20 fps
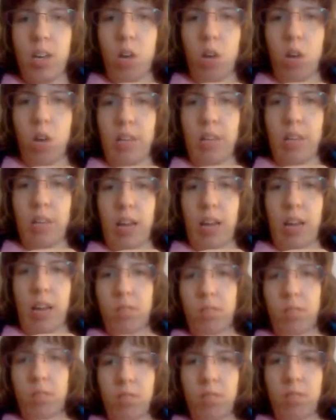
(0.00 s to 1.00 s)
it cold me
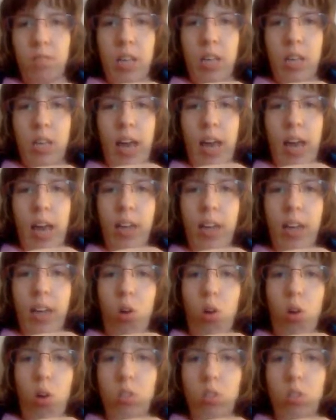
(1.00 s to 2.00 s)
up.
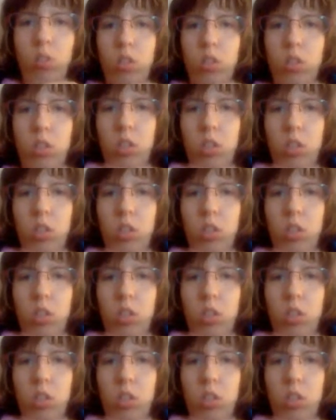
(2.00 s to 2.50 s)
It cold.